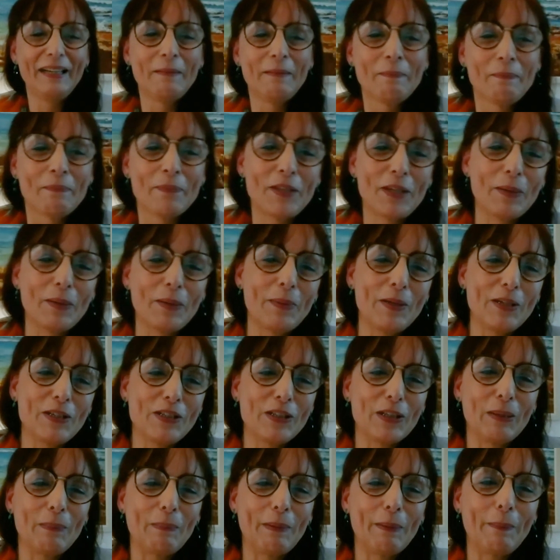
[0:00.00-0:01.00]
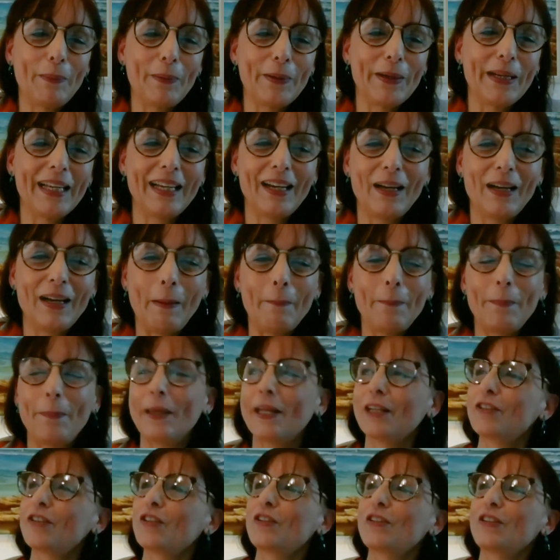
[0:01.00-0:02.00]
So we shouldn't be putting up
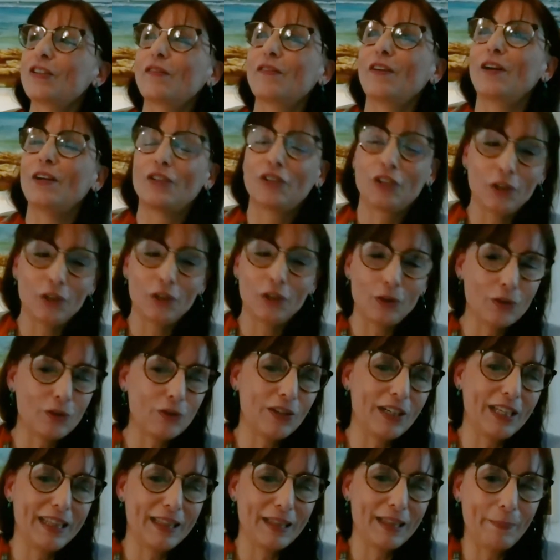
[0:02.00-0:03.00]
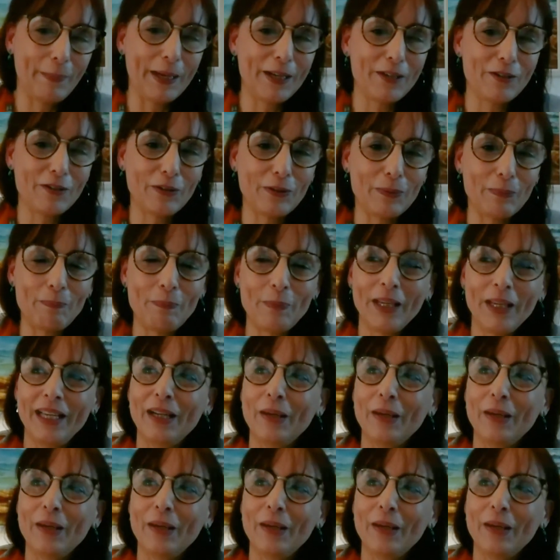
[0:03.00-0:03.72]
pictures of our children in the bedroom.